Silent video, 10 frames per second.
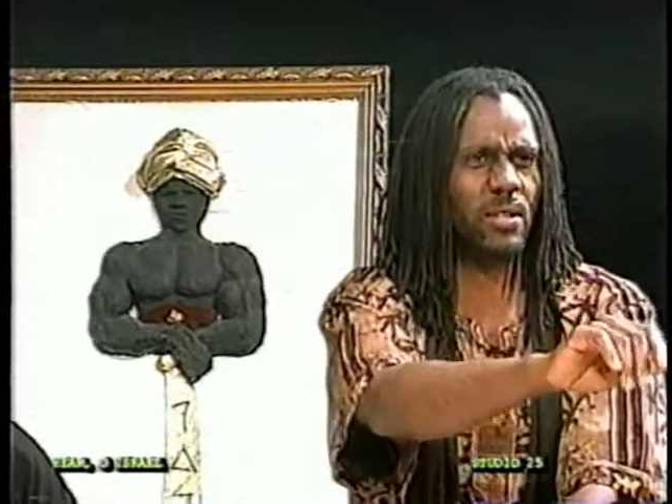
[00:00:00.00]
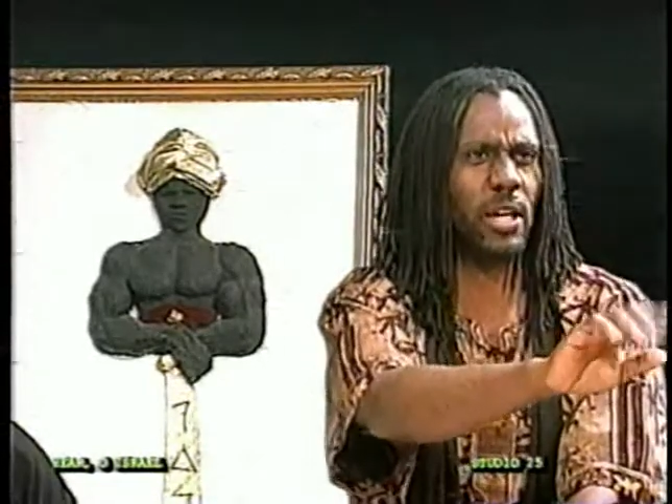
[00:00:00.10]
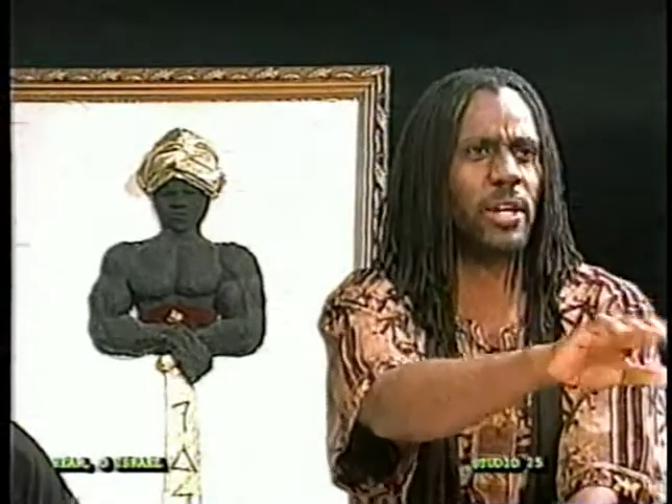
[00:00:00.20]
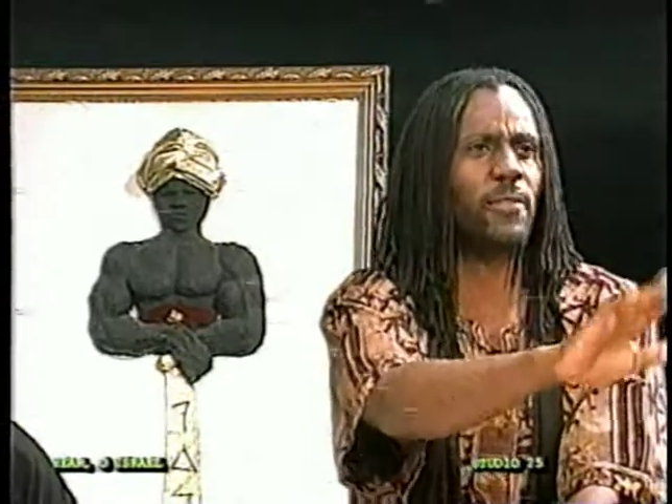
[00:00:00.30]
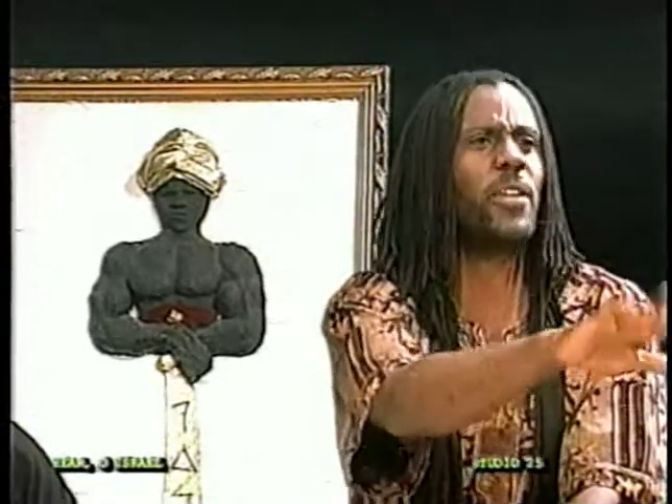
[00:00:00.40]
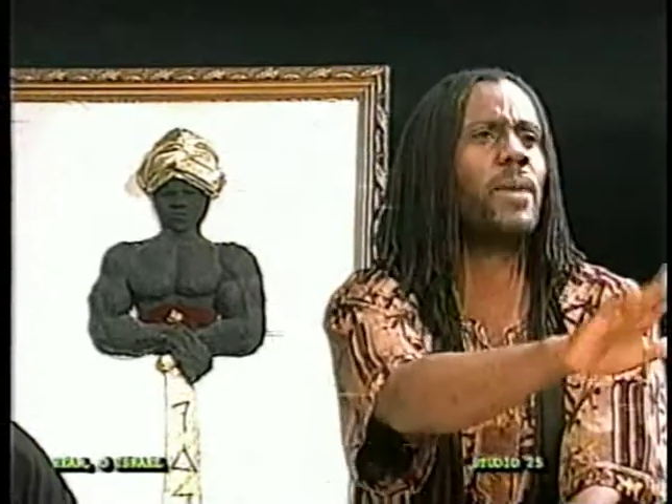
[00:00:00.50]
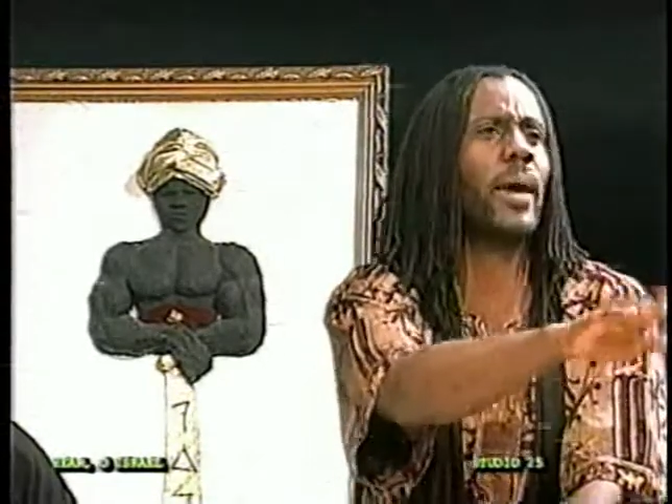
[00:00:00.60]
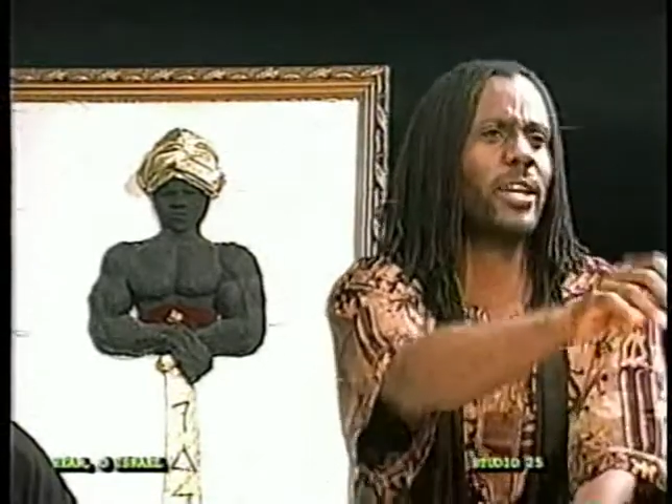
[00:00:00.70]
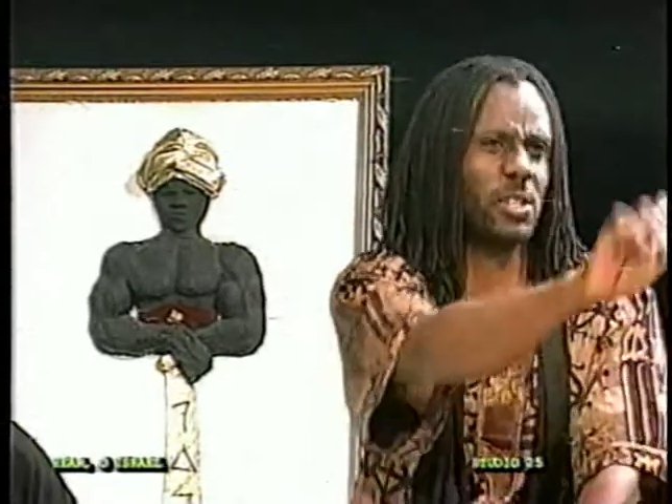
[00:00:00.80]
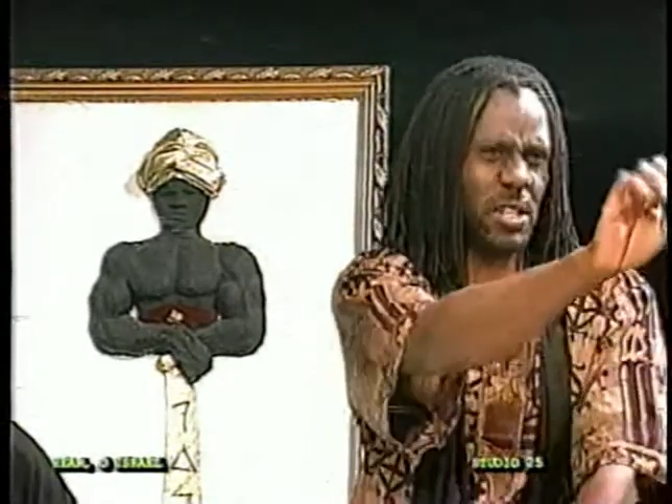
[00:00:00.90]
getting the
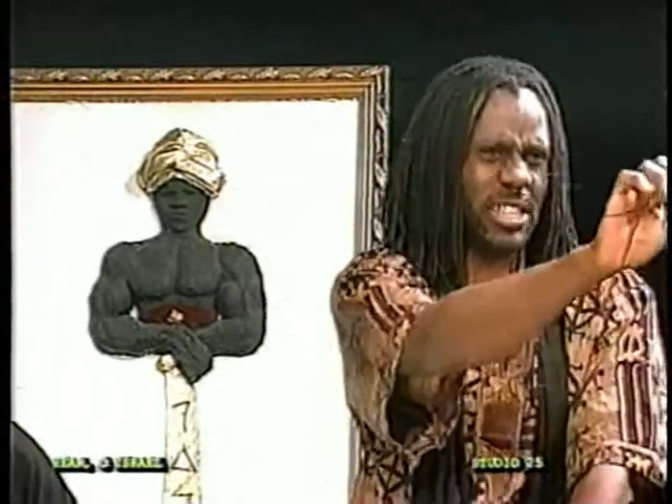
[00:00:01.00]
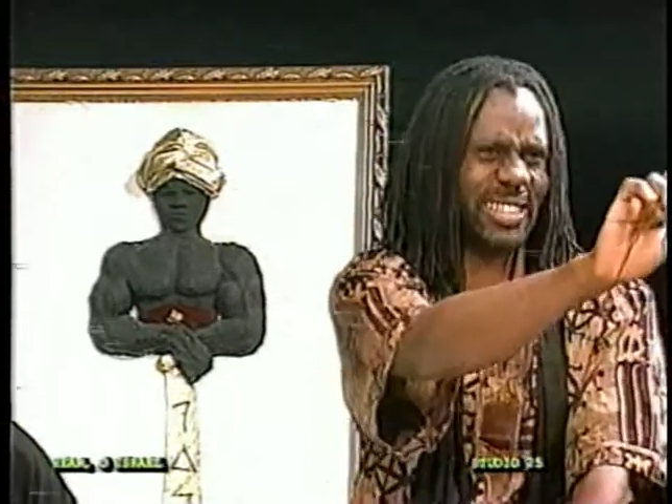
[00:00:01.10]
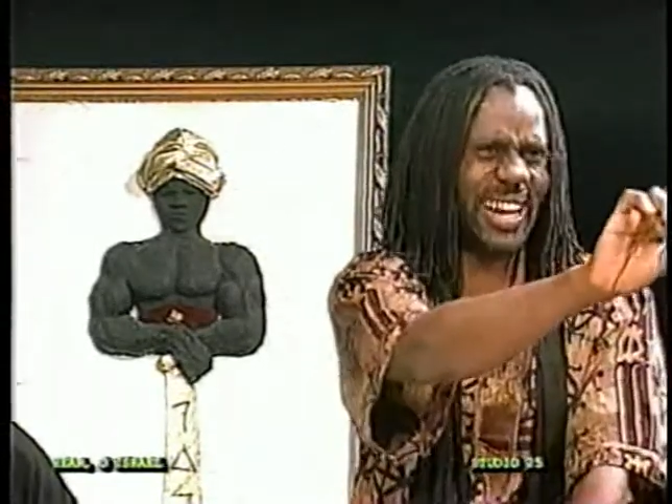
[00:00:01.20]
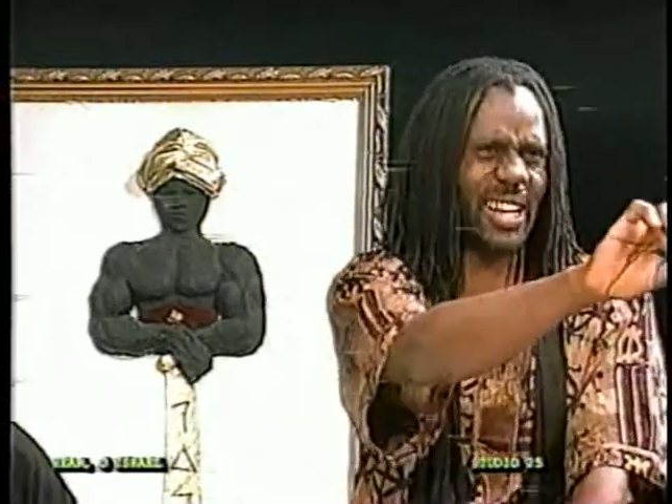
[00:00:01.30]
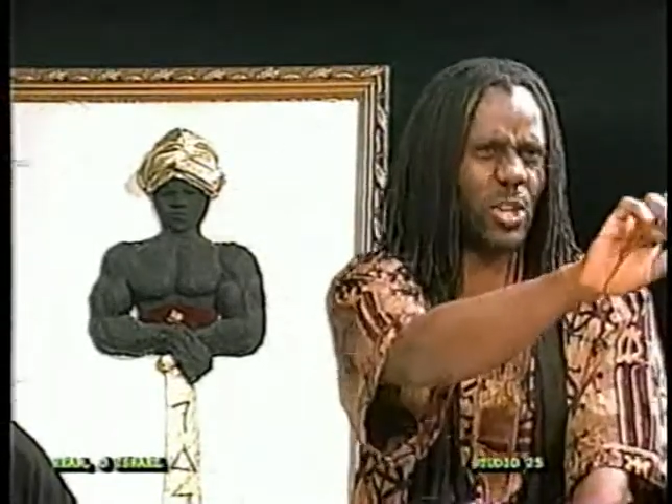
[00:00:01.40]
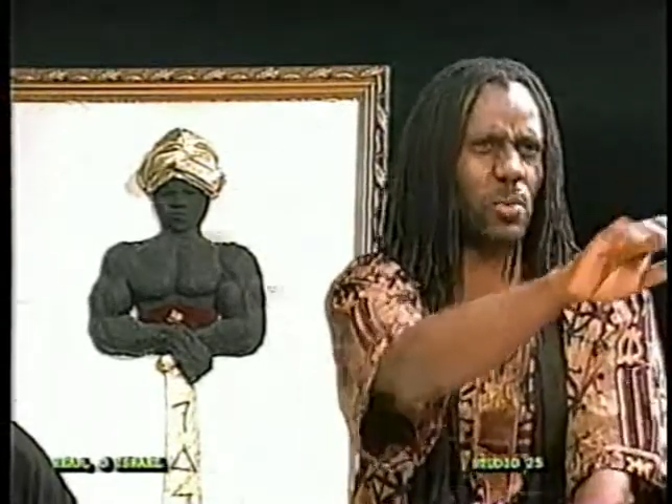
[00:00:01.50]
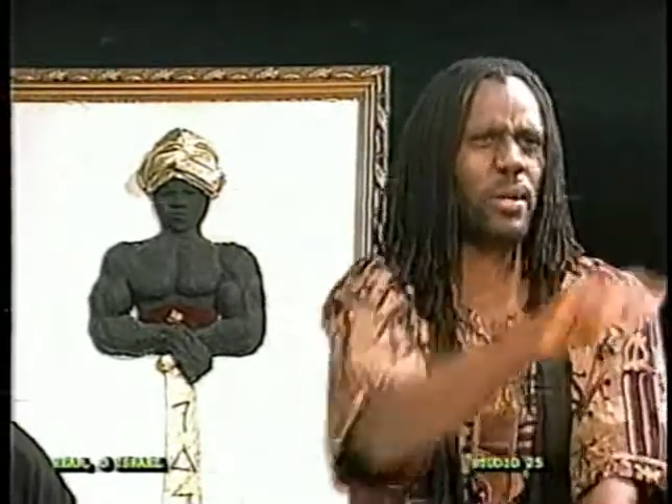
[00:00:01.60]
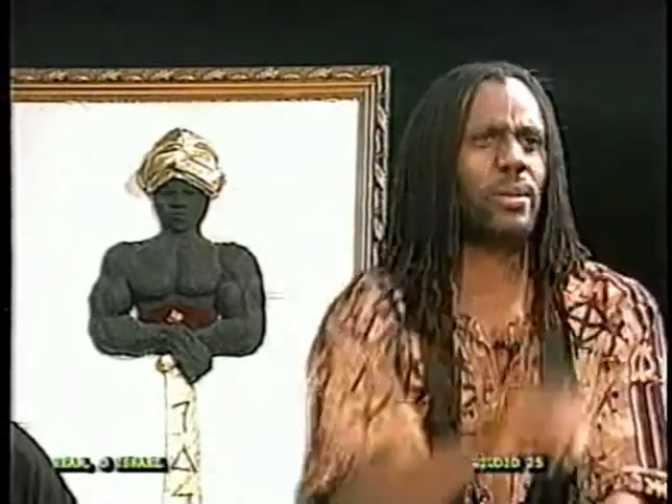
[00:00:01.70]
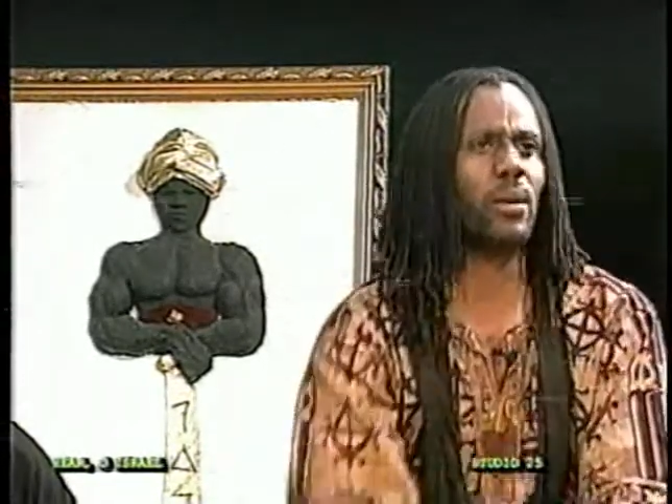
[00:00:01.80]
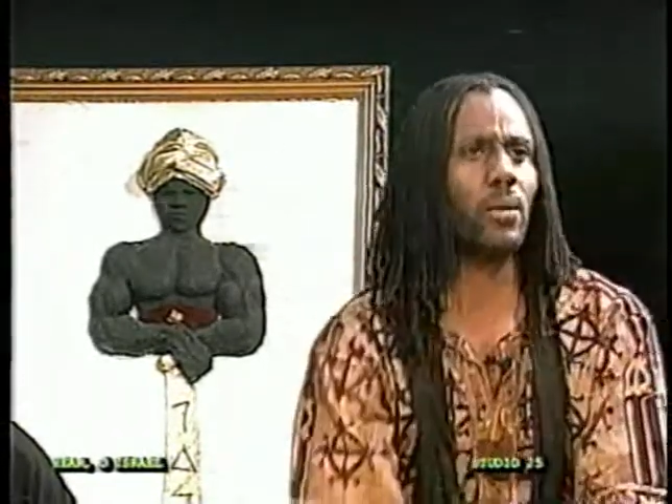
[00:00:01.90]
feedback, turn it just down a little
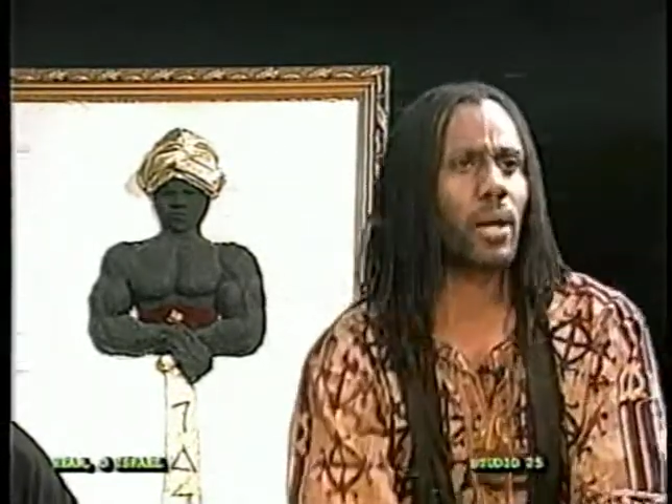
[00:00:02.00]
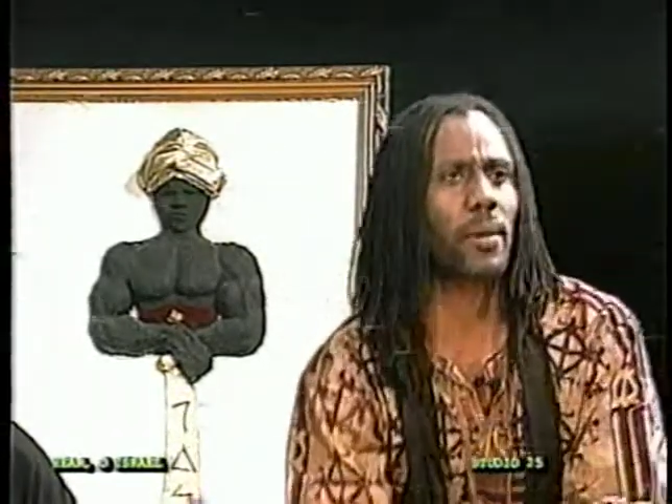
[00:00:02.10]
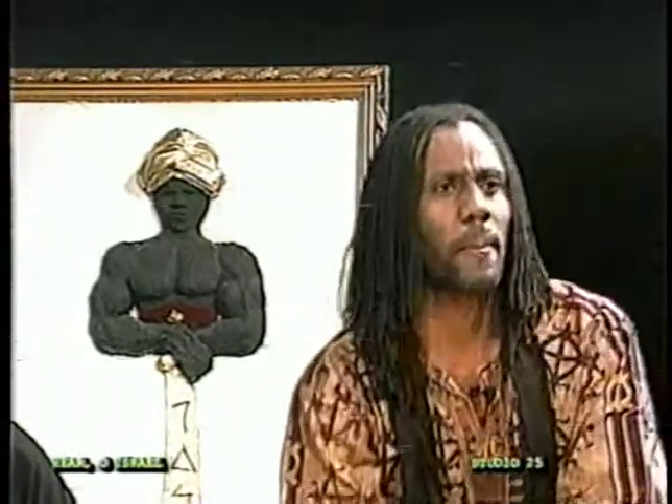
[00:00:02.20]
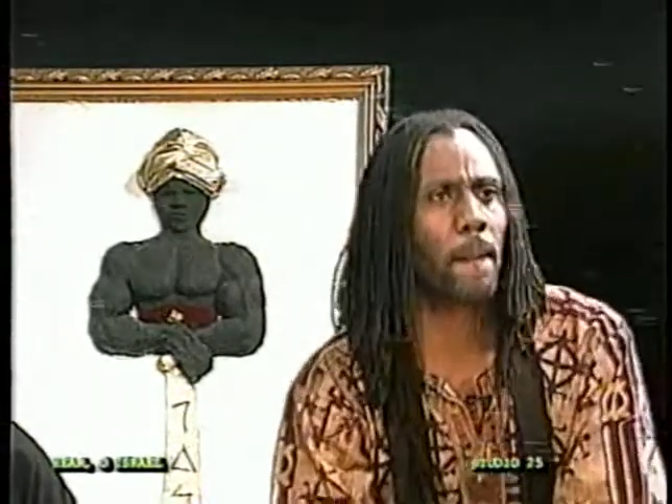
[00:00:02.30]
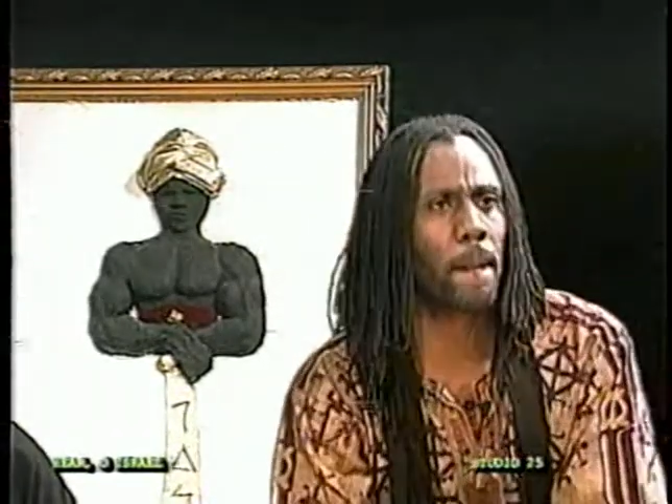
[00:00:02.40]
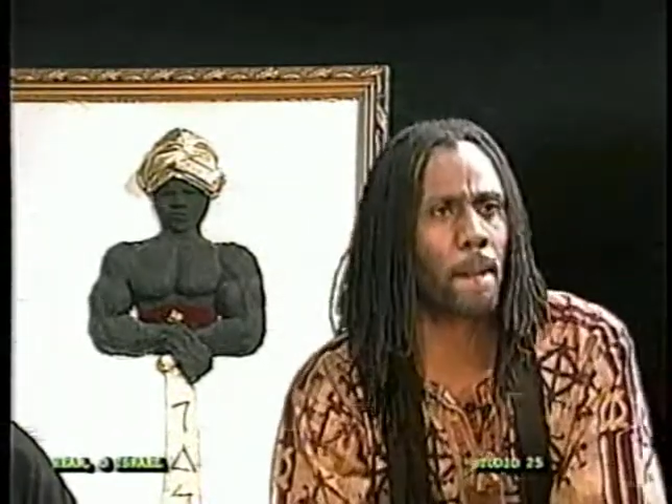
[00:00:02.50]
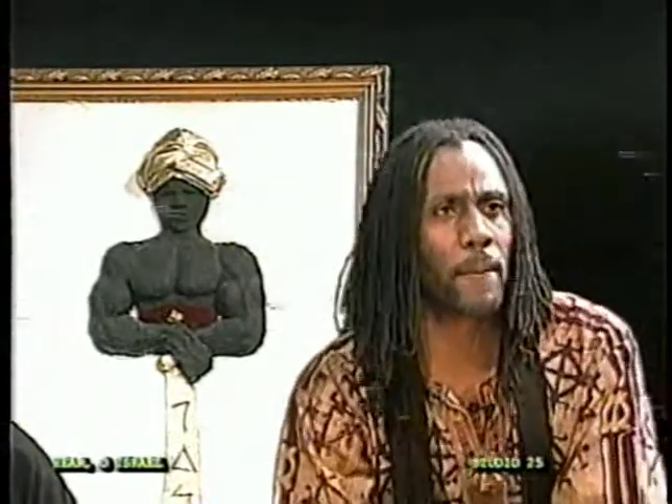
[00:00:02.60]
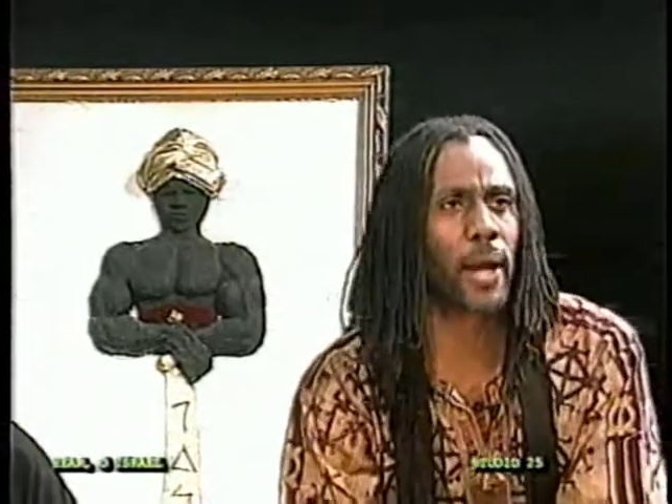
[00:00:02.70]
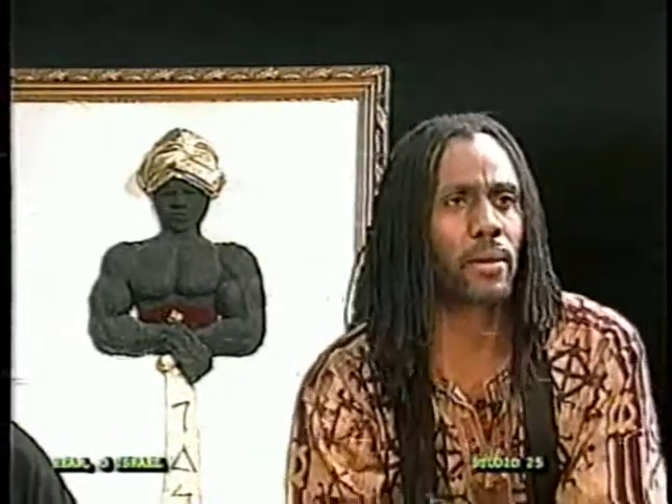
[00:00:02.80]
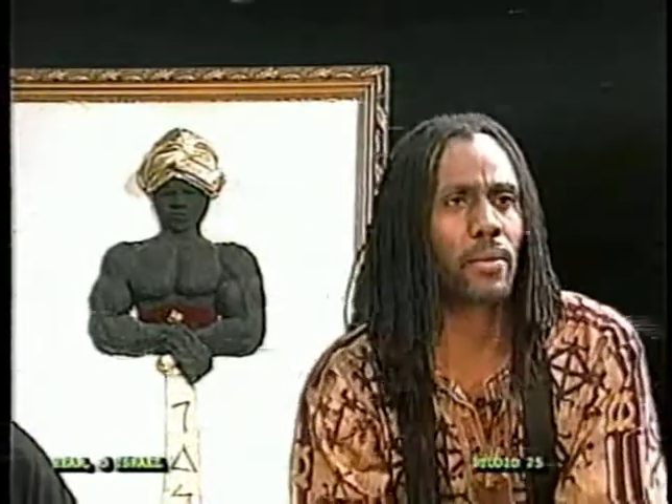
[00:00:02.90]
bit. Oh, okay.
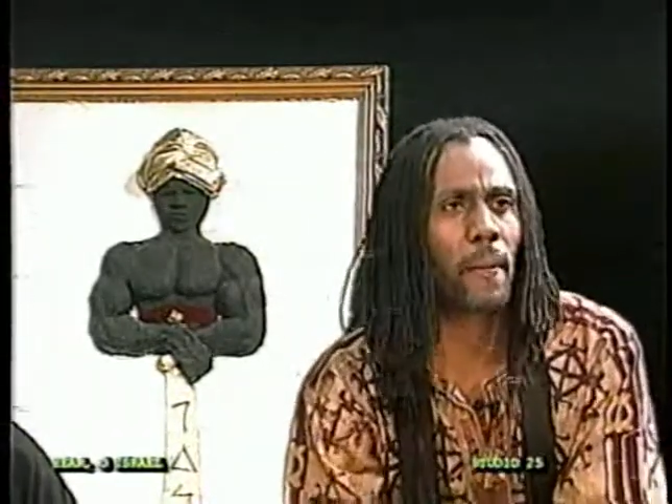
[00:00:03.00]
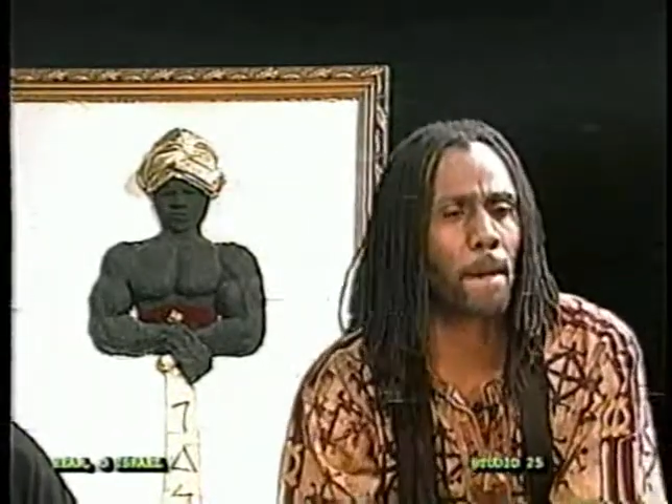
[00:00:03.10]
Thank you.